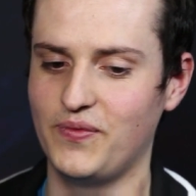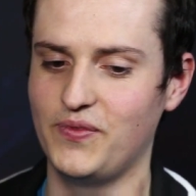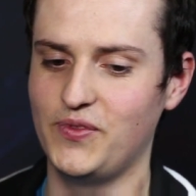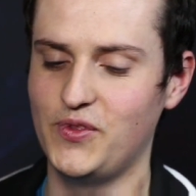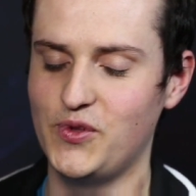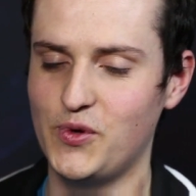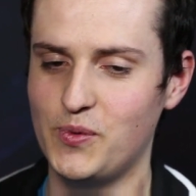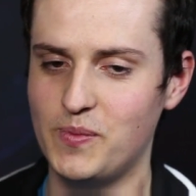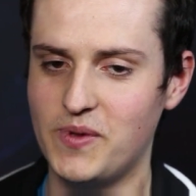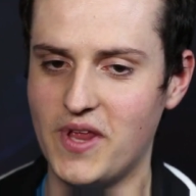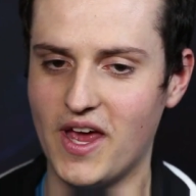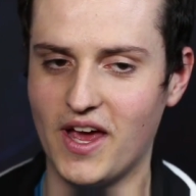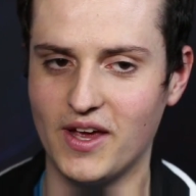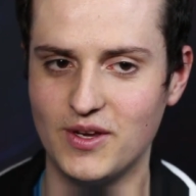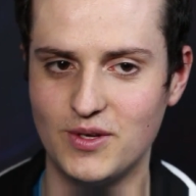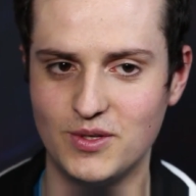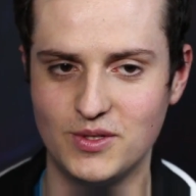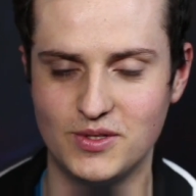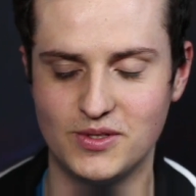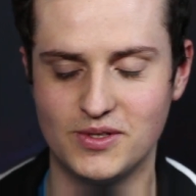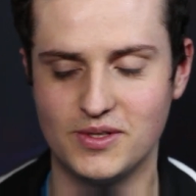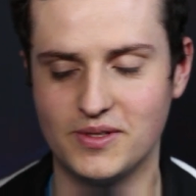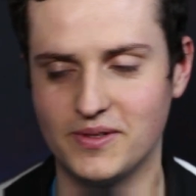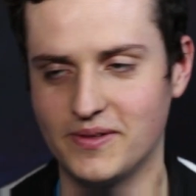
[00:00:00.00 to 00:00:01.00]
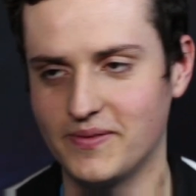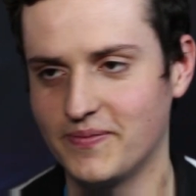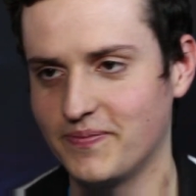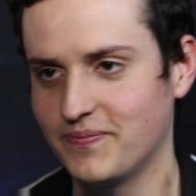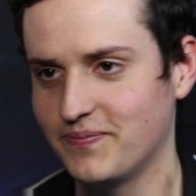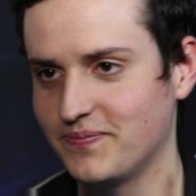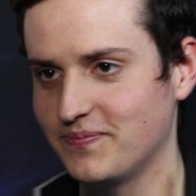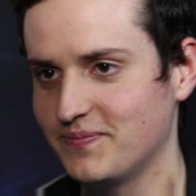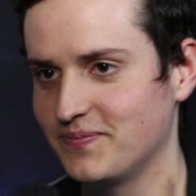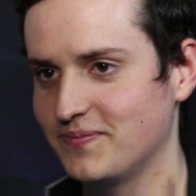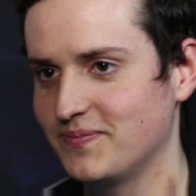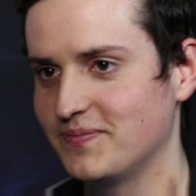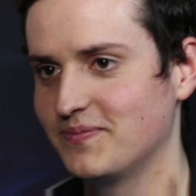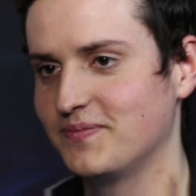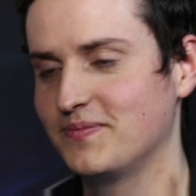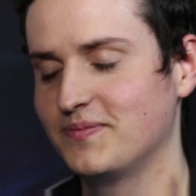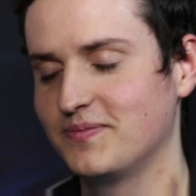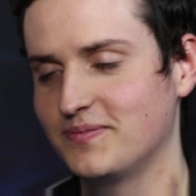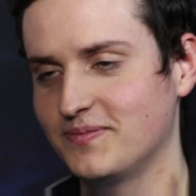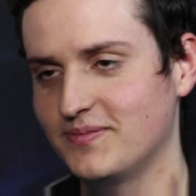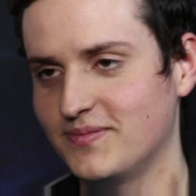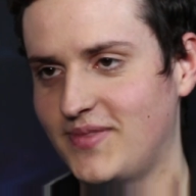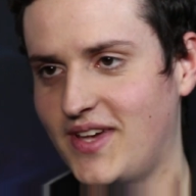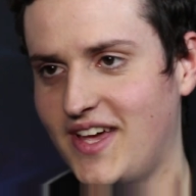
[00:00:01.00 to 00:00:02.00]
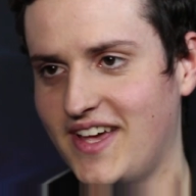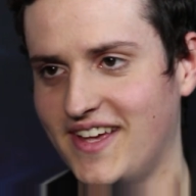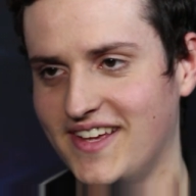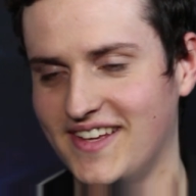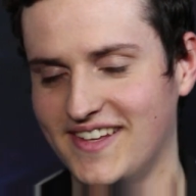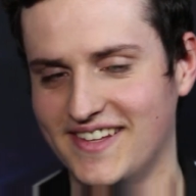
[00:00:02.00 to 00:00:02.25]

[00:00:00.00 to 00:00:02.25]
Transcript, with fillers: noob Darius. That's just how